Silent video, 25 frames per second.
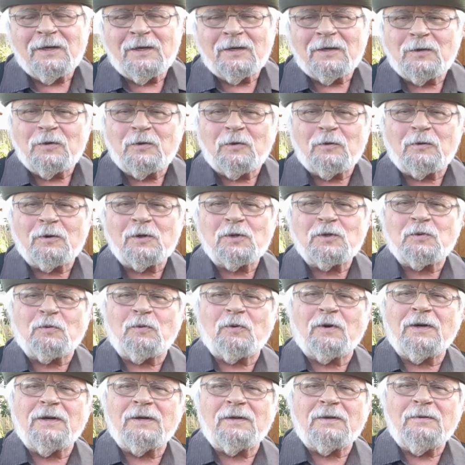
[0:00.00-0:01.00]
Doors
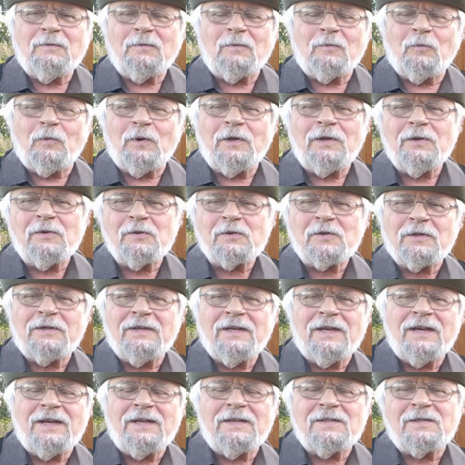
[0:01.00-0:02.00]
work, windows are
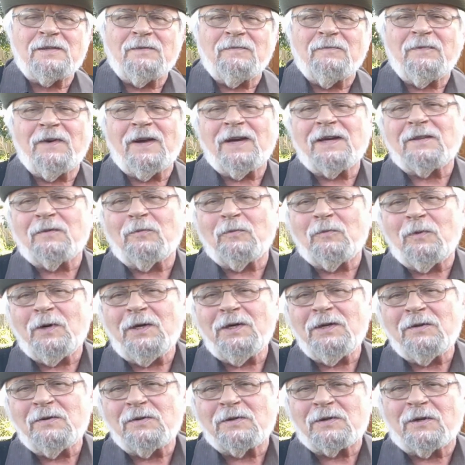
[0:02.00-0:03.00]
nice. In fact, the
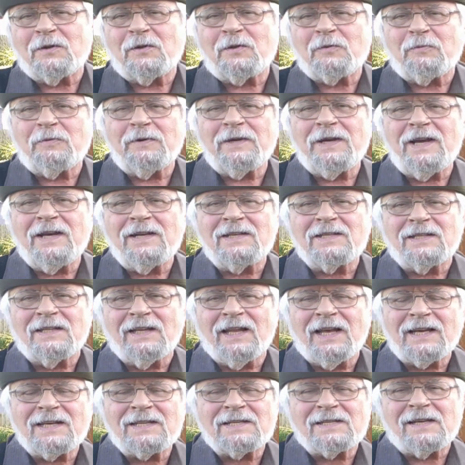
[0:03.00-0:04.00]
windows are 3/8
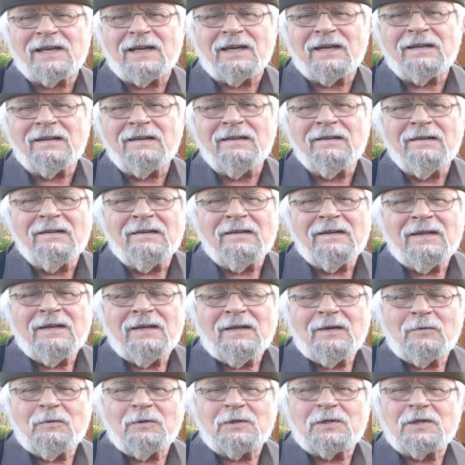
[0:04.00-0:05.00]
Lexan,
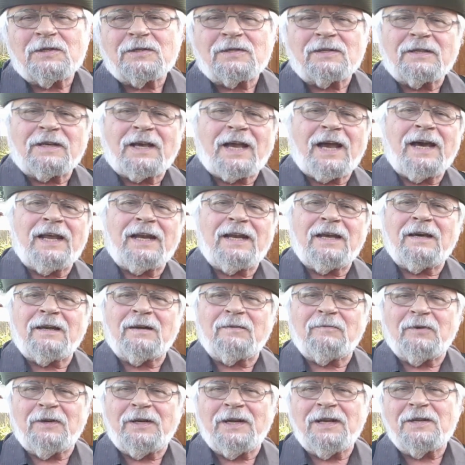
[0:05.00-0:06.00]
which is got out
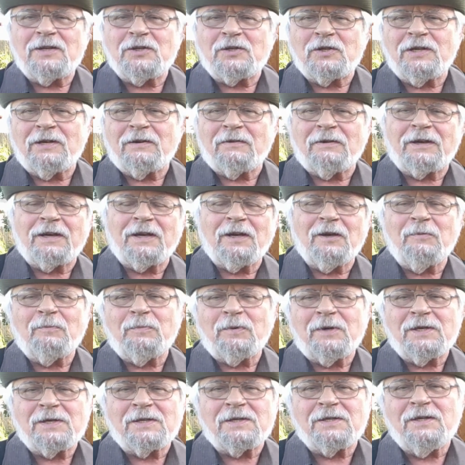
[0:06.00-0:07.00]
of an engineering
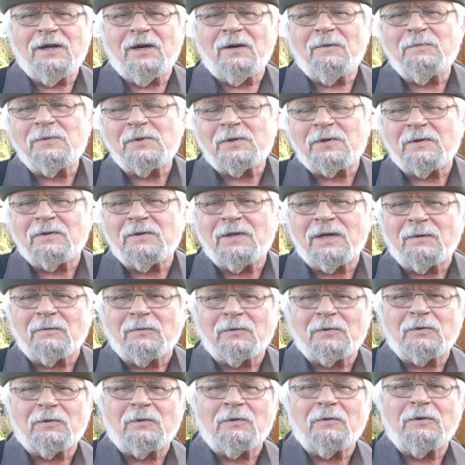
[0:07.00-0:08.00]
company's dumpster. They were
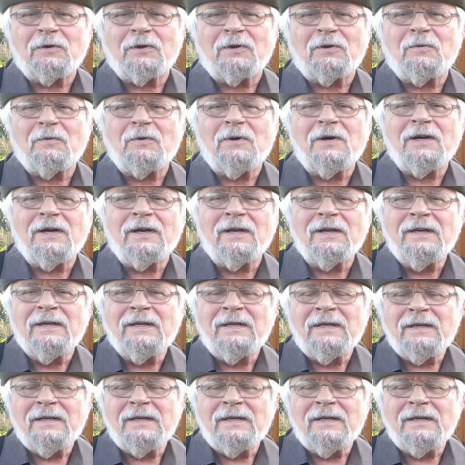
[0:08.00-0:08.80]
throwing it away.